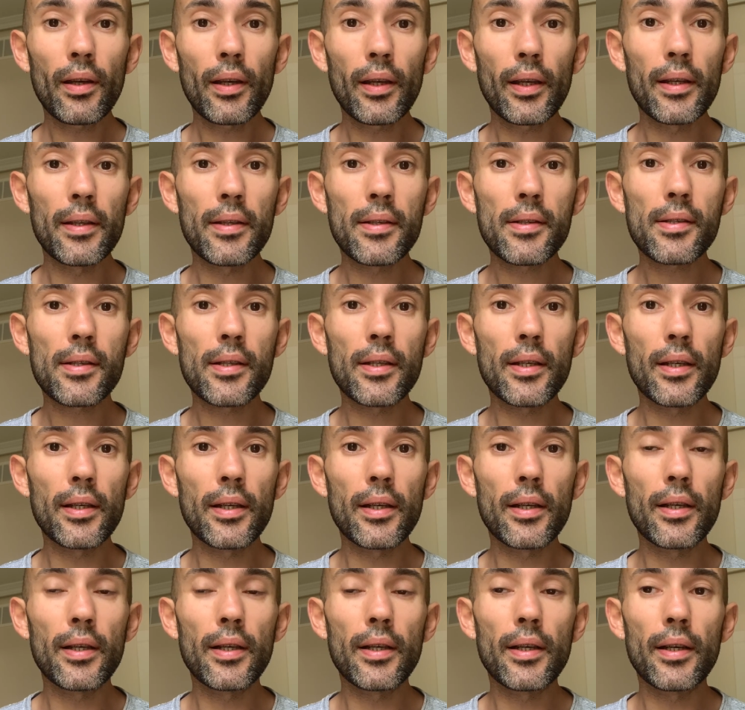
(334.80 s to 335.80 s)
it's
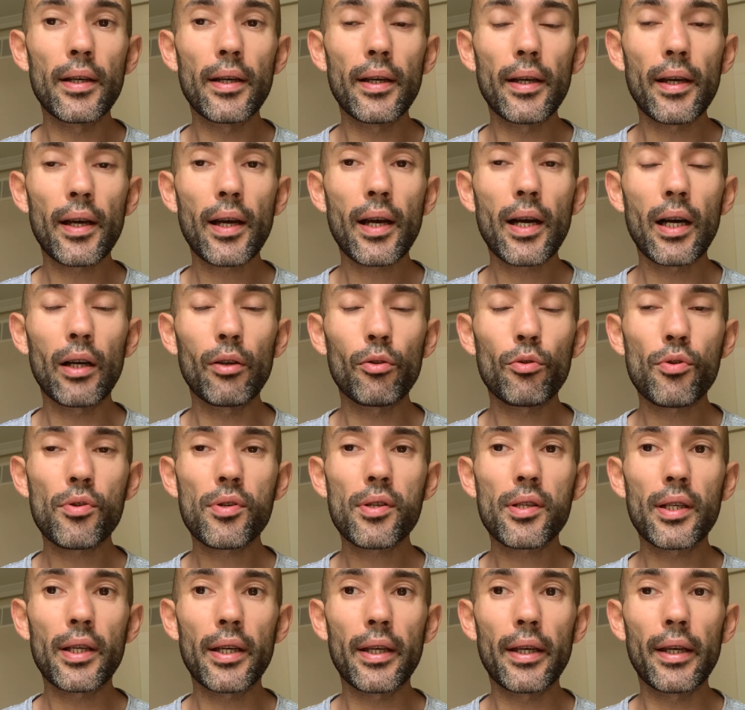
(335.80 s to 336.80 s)
how to
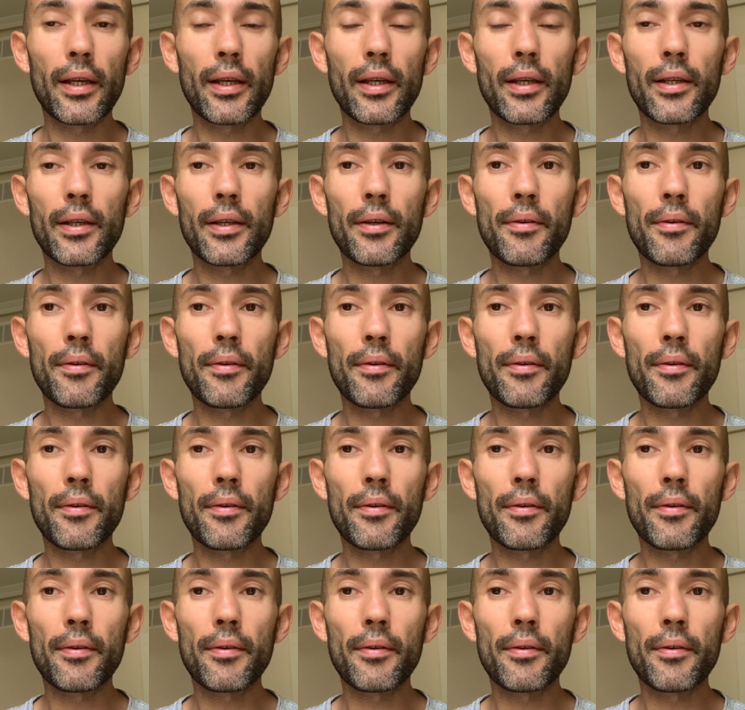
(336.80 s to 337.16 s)
say.